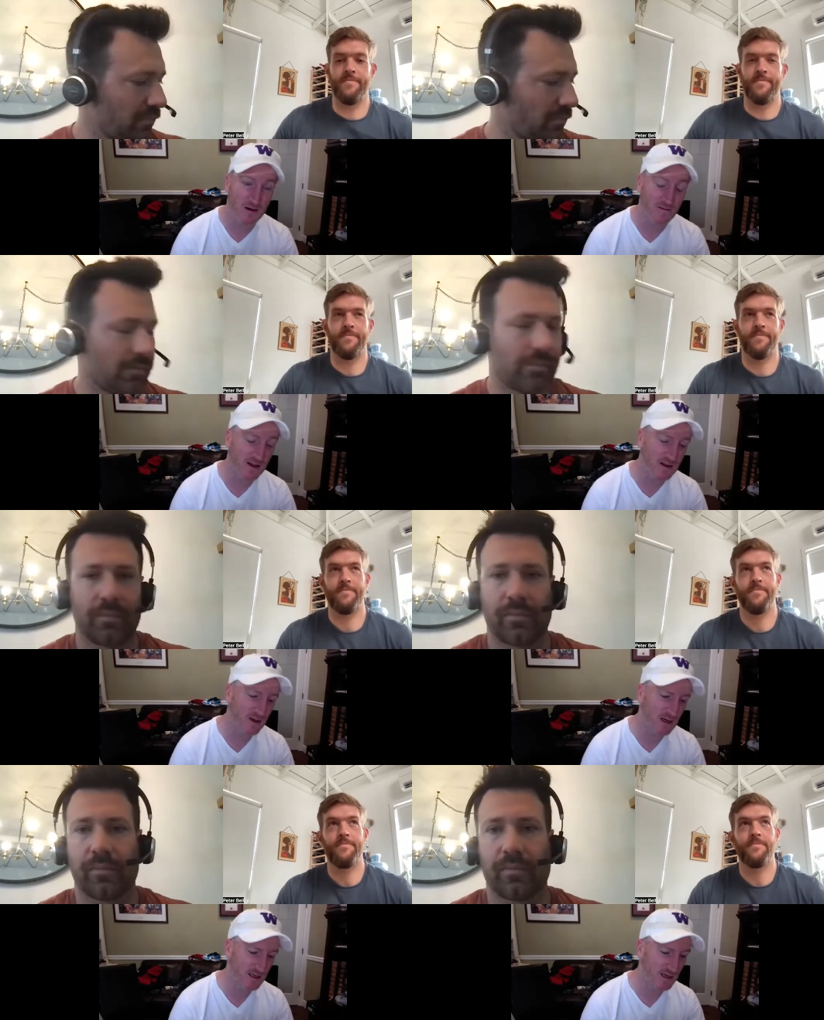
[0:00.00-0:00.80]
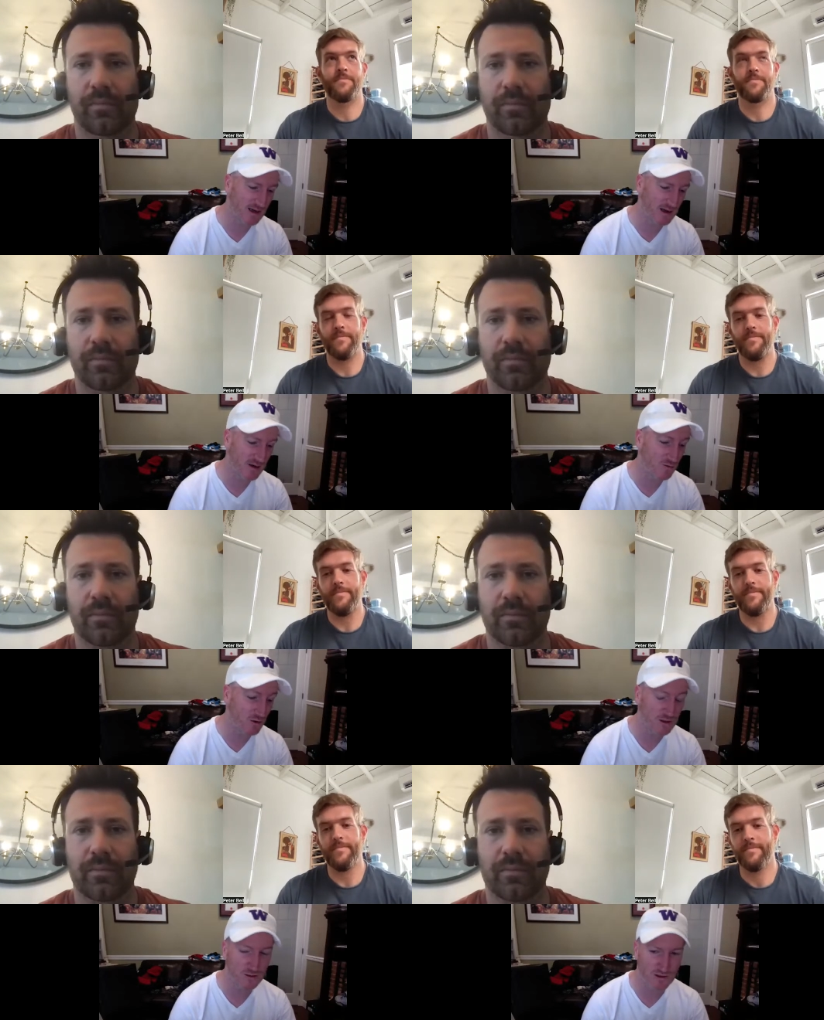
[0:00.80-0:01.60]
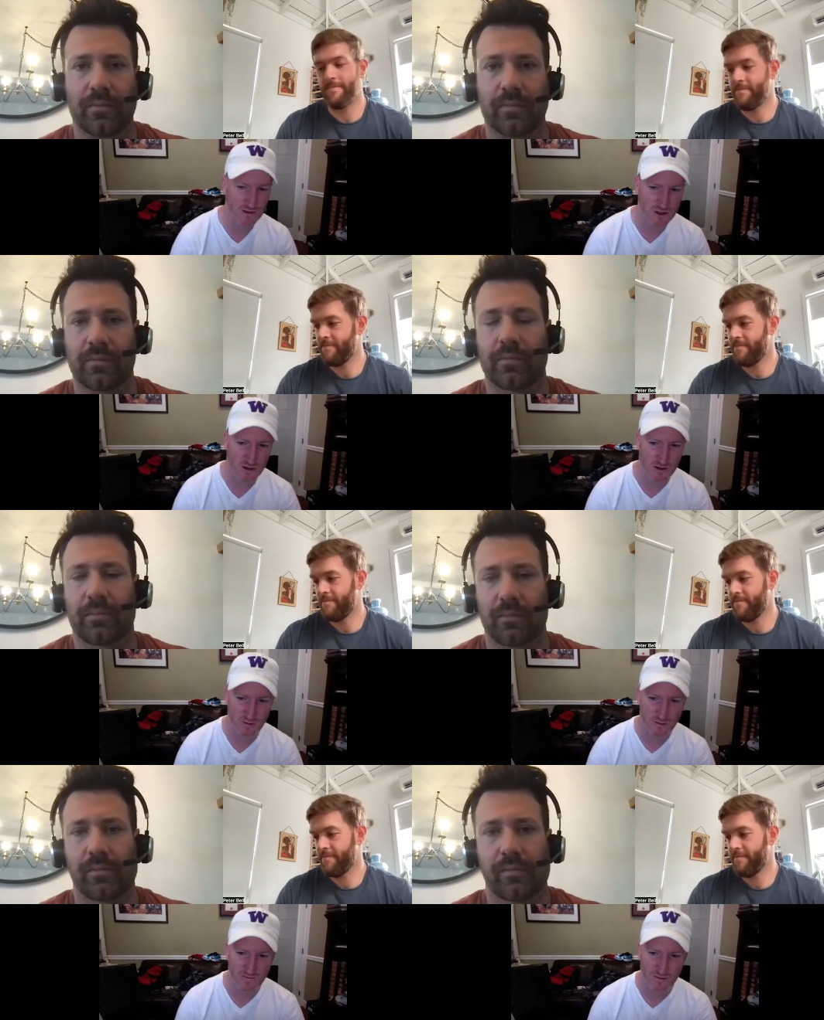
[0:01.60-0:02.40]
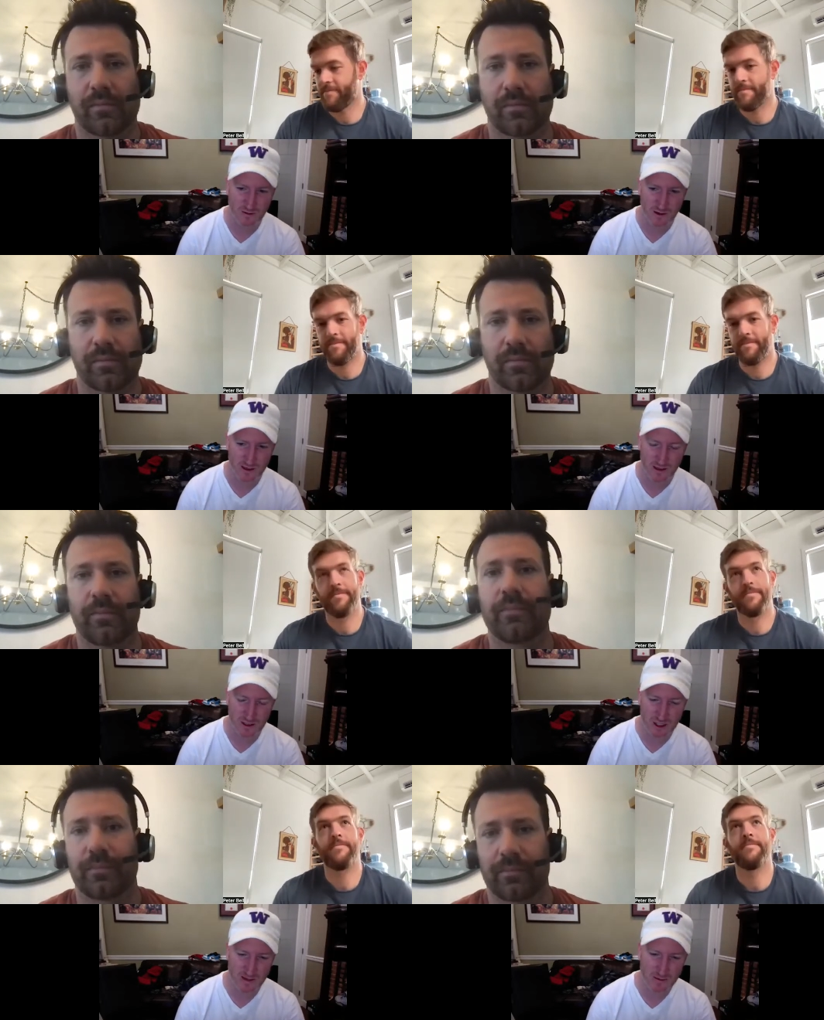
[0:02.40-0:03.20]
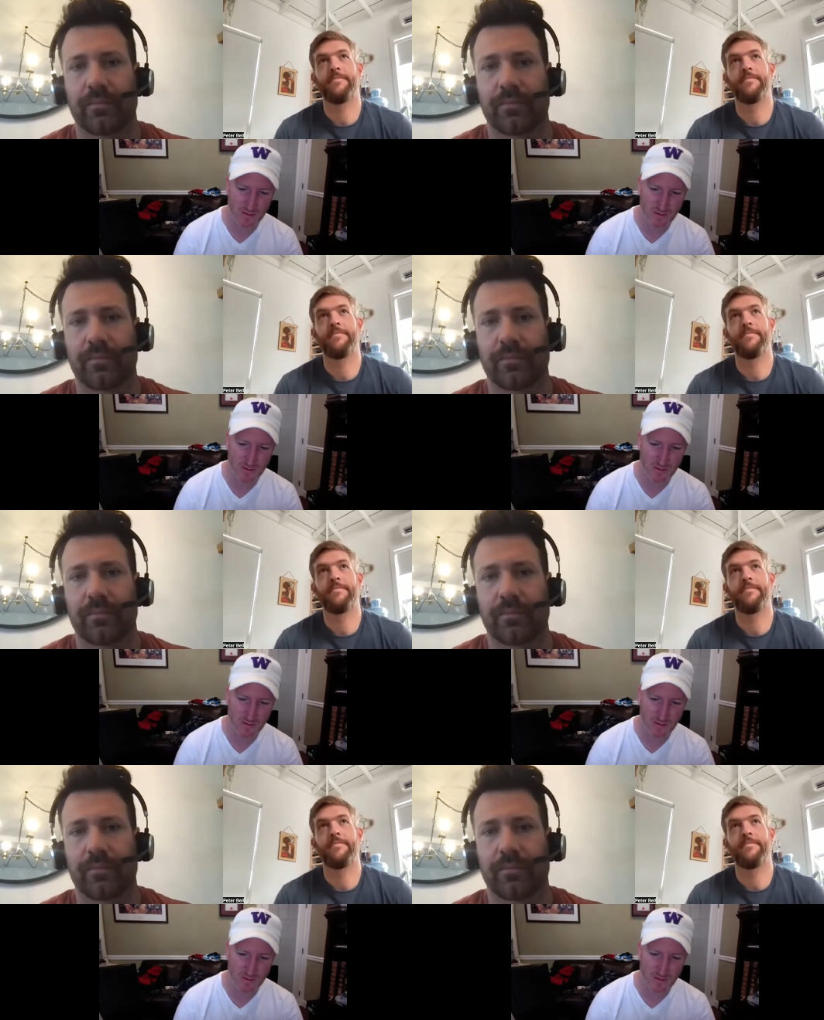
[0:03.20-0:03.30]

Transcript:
Speaker 1: of it because I had worked with Charnock before in a chapter.